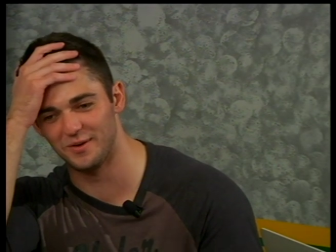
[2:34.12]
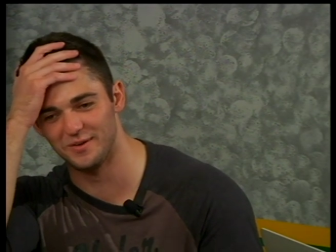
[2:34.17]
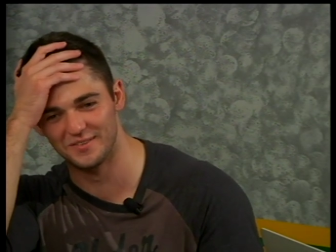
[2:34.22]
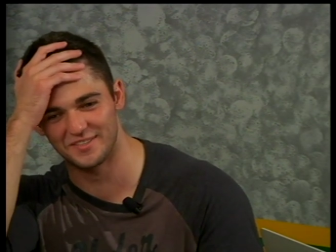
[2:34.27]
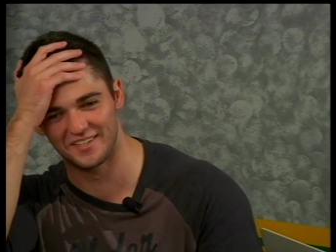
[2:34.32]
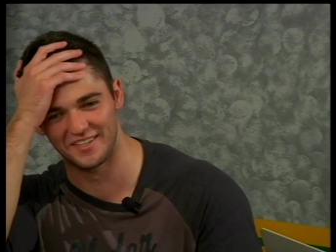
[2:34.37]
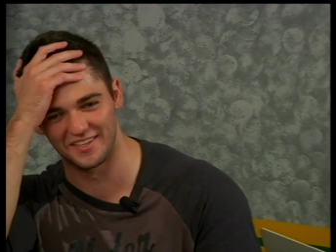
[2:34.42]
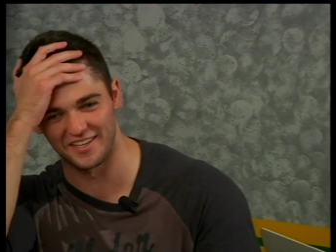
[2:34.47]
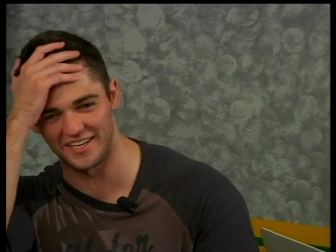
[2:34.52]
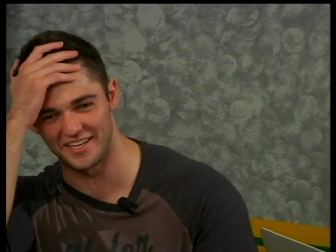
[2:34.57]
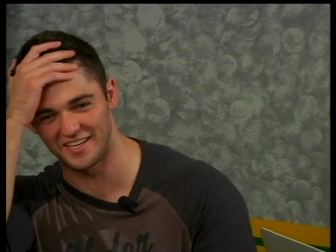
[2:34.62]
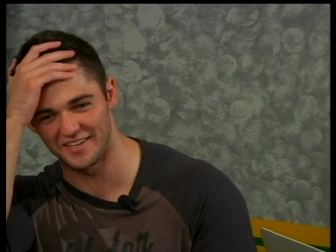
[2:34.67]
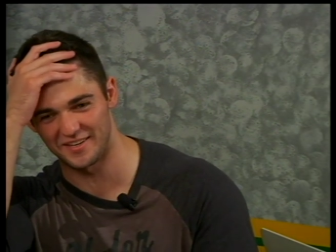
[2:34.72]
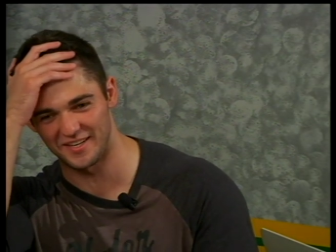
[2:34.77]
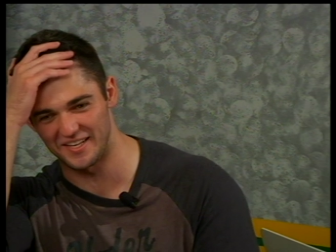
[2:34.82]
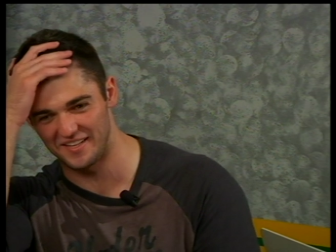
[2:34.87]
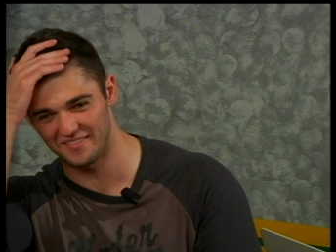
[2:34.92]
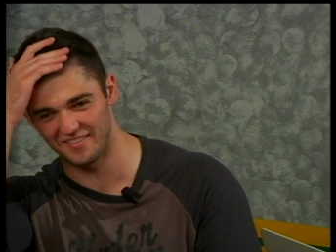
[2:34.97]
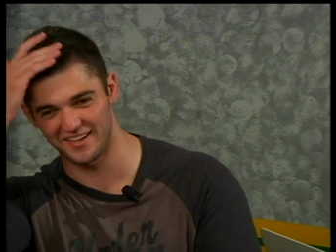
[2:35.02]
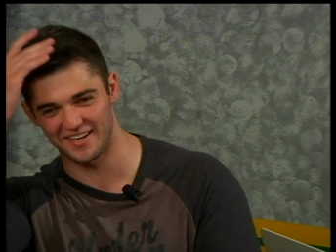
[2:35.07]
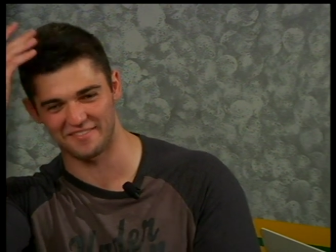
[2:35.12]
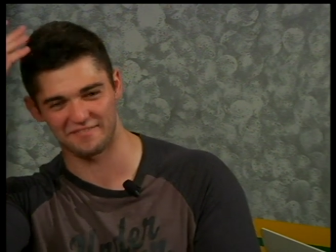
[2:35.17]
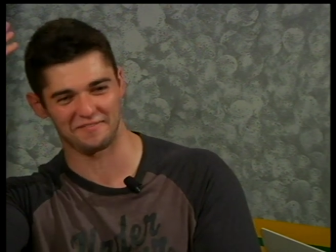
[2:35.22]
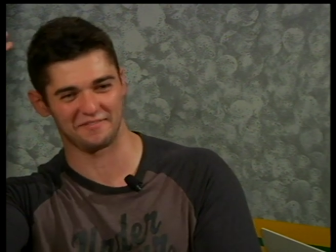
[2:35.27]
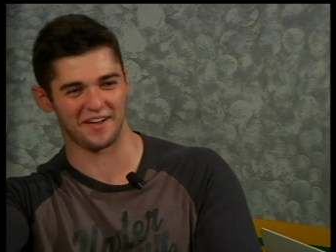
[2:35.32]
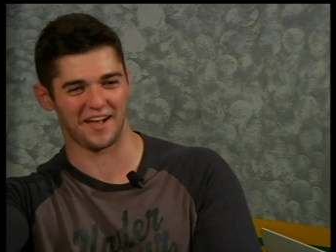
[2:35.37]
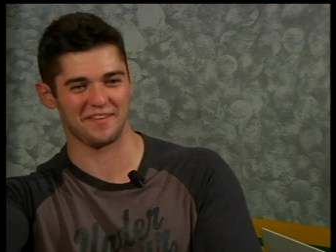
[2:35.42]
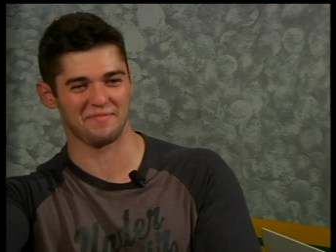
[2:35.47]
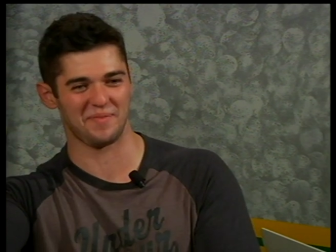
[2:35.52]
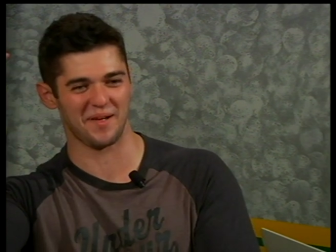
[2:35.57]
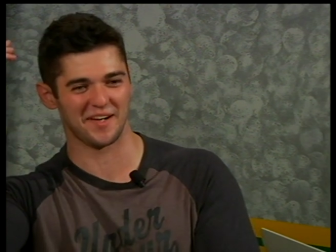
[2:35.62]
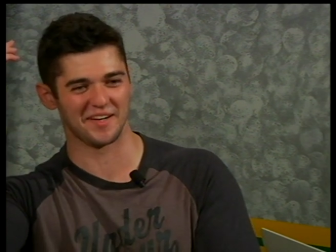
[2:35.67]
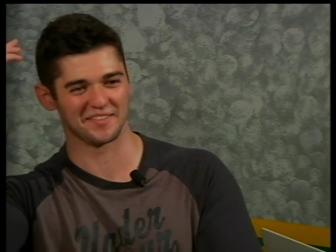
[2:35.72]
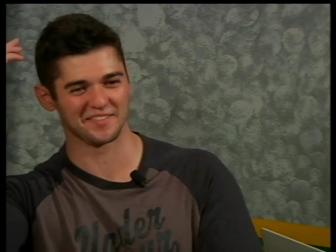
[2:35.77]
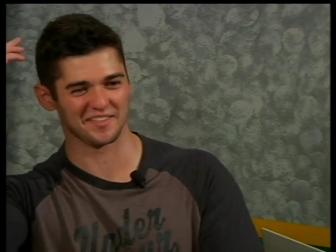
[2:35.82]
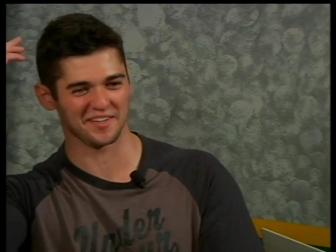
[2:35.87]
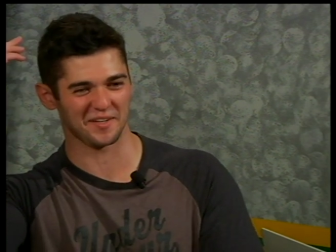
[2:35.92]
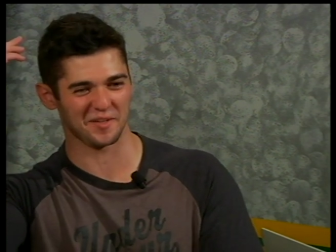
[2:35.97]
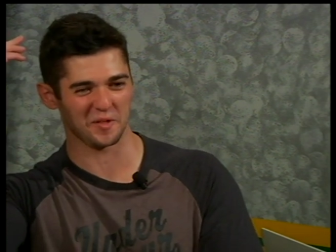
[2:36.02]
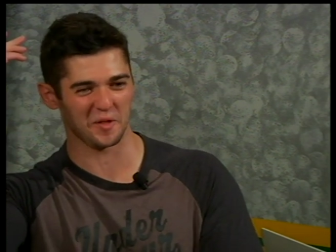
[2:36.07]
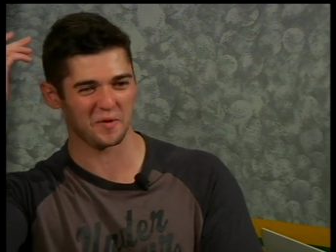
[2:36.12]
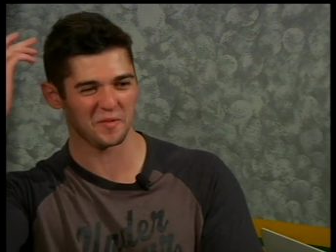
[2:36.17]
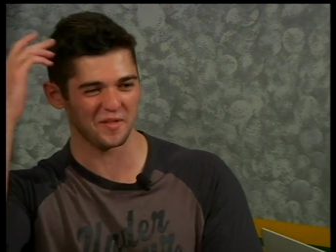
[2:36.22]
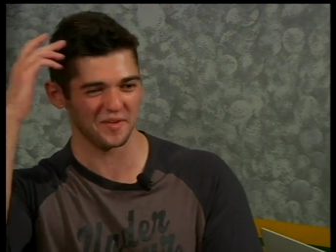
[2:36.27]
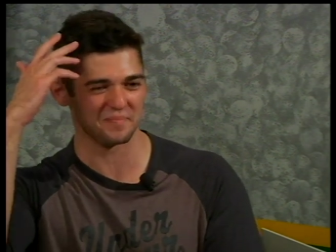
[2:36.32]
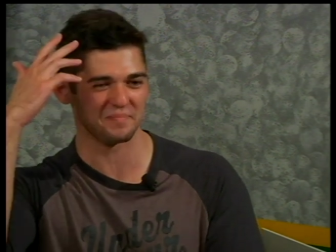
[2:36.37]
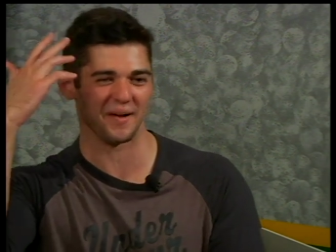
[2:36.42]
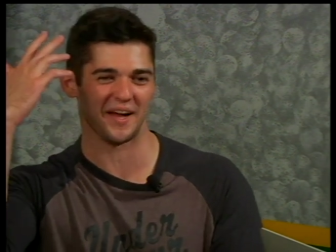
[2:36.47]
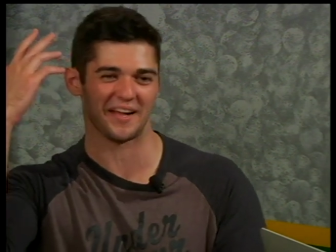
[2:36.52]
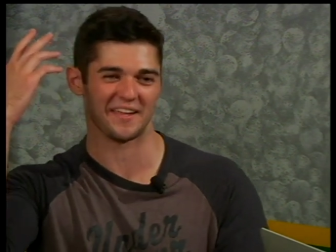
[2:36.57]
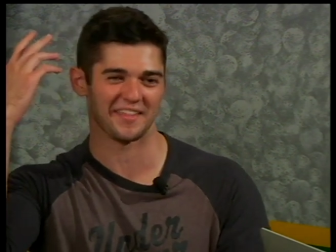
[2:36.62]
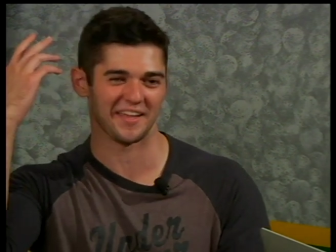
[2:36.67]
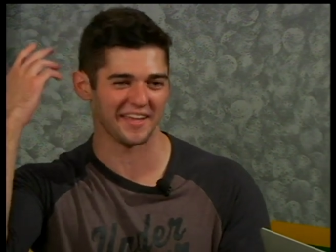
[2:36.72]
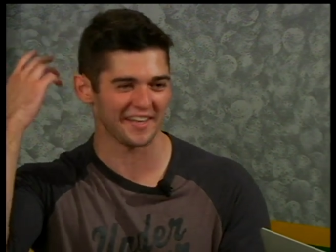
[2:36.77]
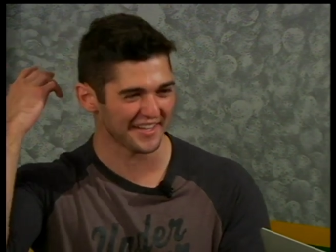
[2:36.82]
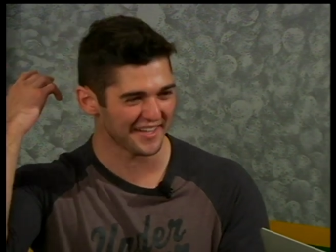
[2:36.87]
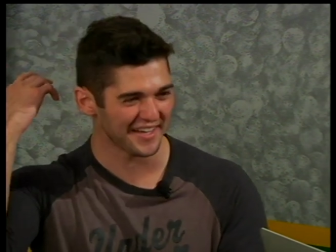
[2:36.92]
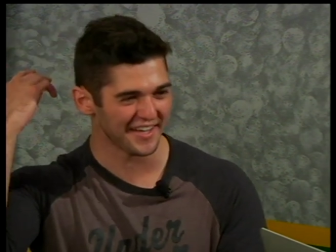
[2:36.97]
was like in like five pounds of clothing back then.